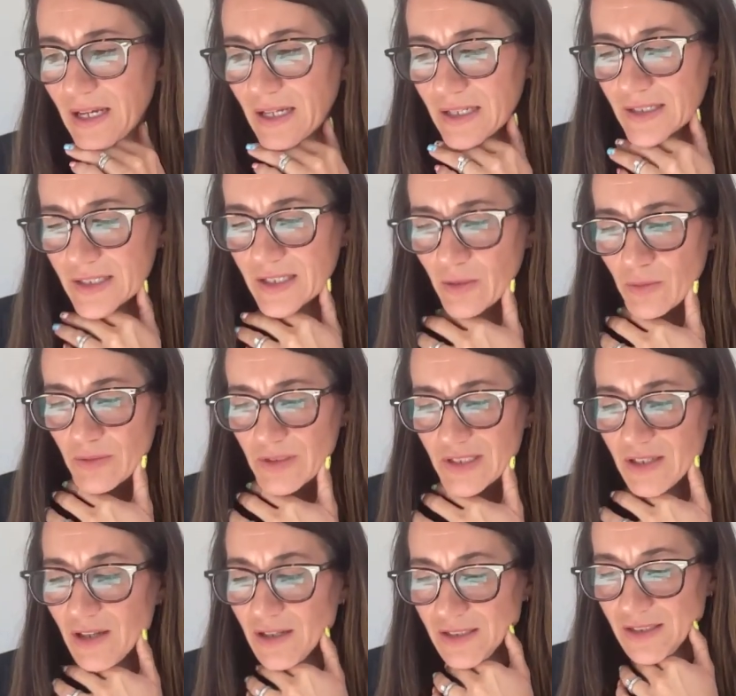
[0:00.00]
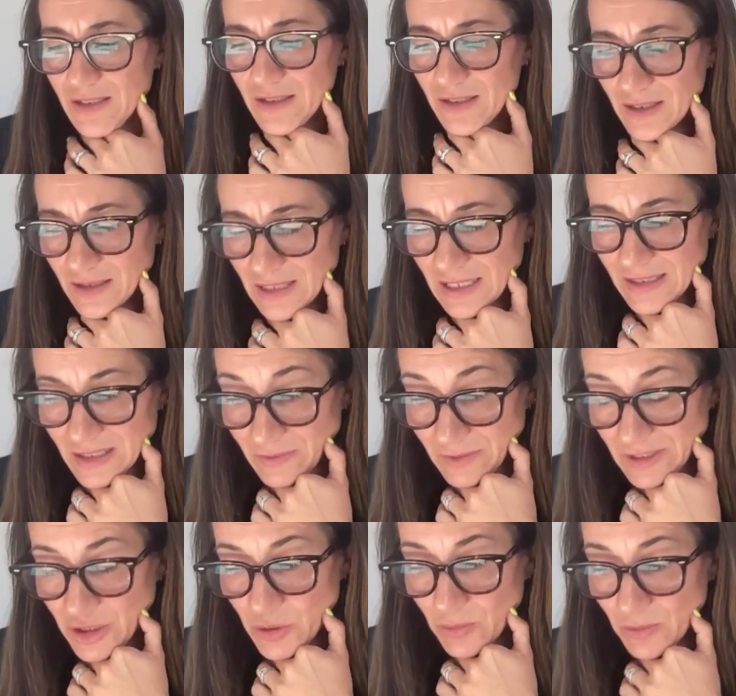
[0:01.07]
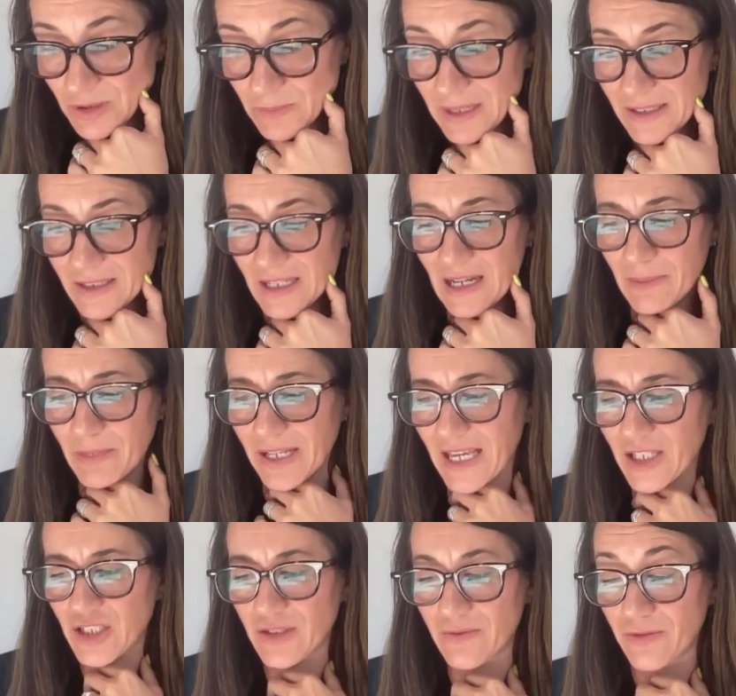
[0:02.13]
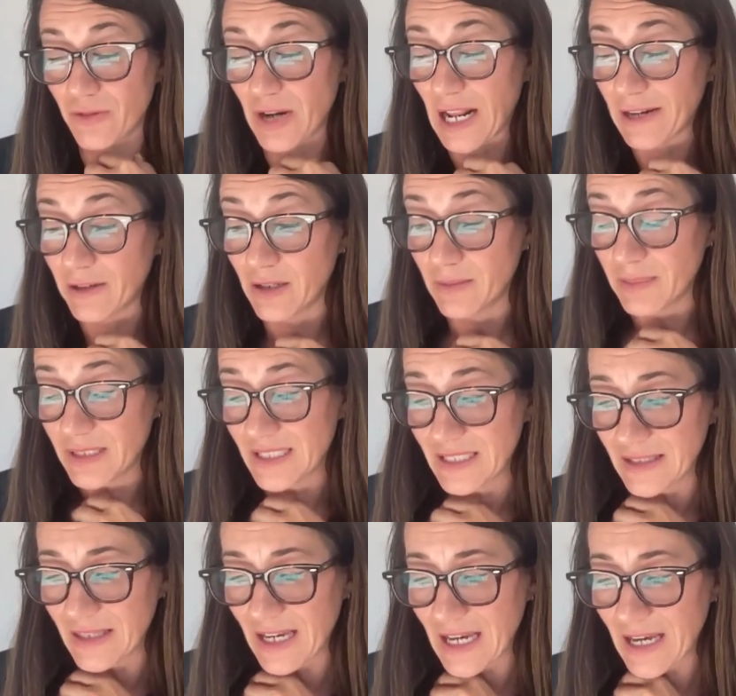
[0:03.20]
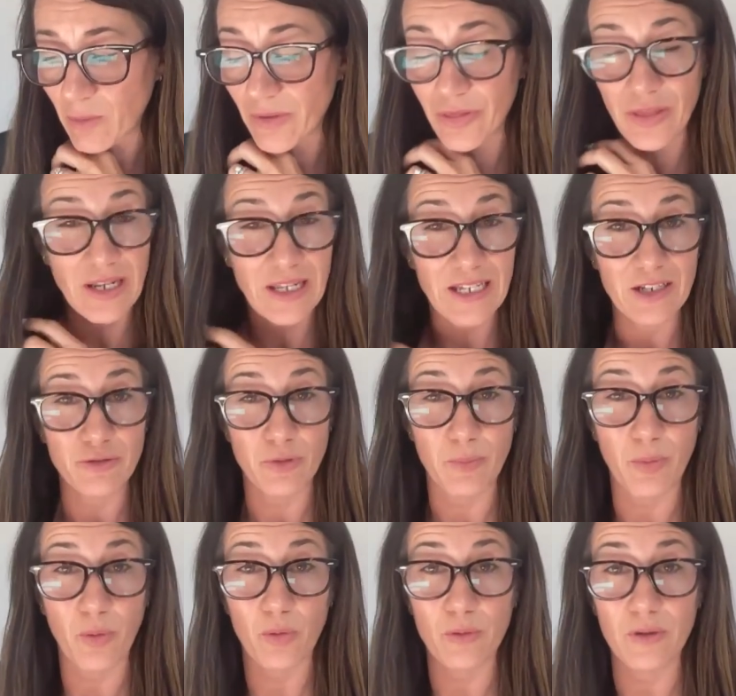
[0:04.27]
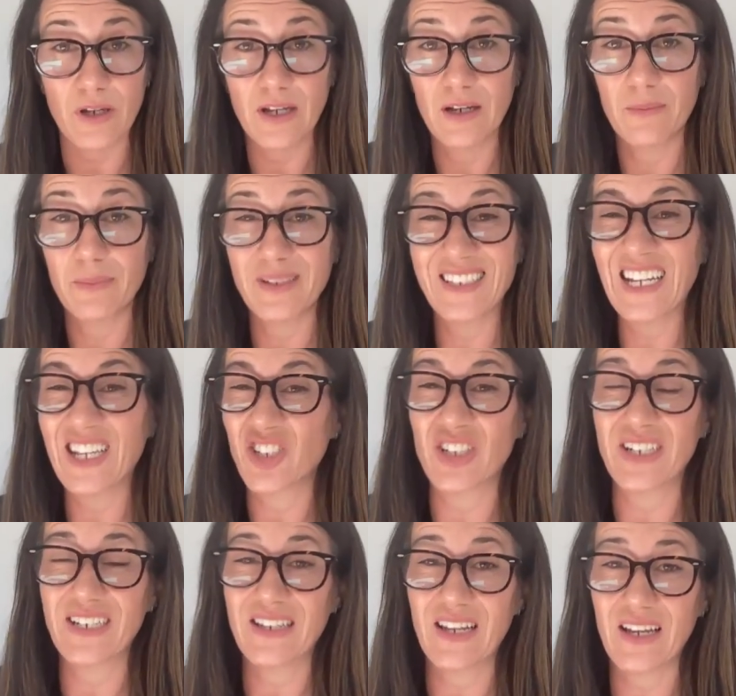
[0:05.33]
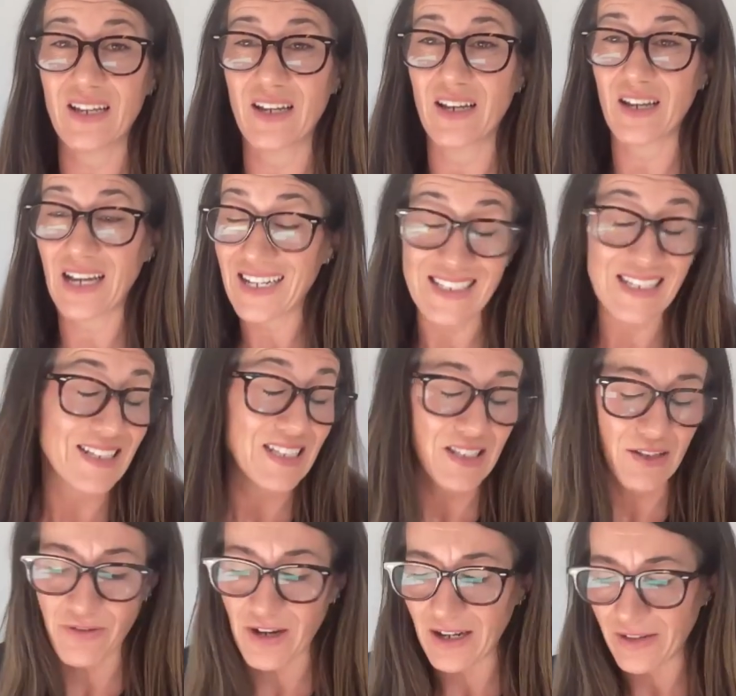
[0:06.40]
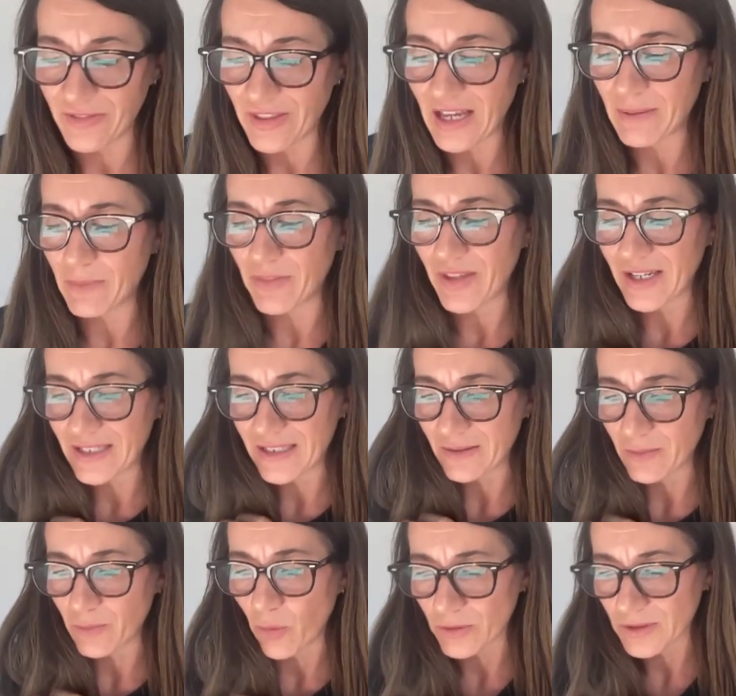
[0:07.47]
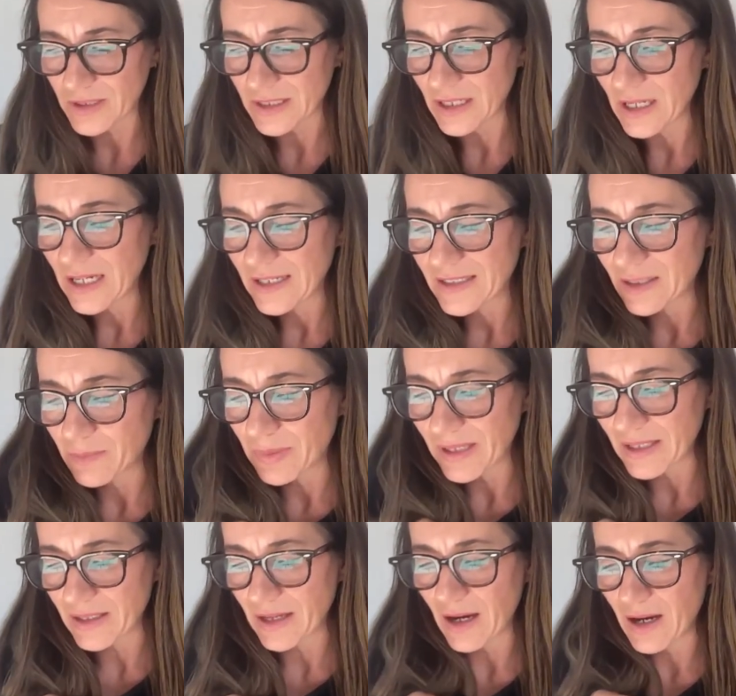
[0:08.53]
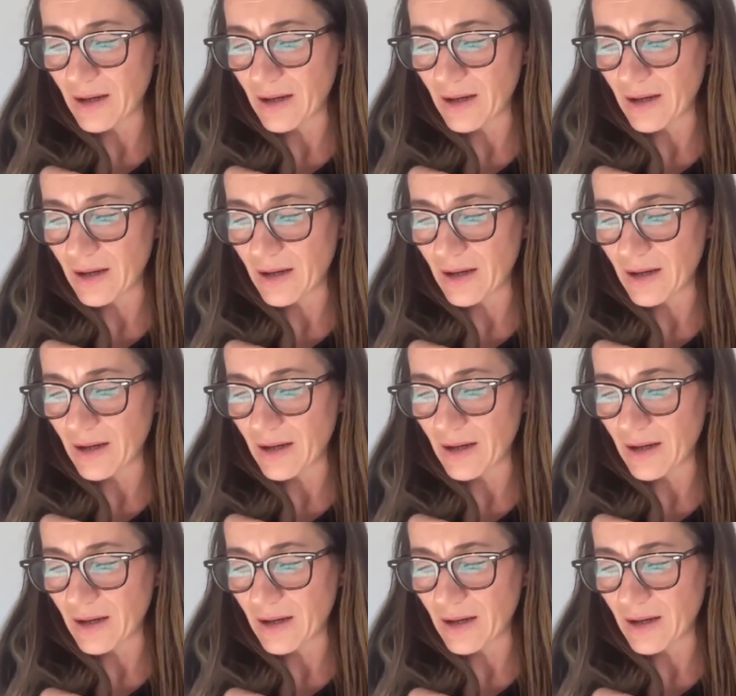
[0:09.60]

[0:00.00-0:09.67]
So certain individuals made an application for an anonymity there with the leaked report potentially identifying them, and they didn't want to be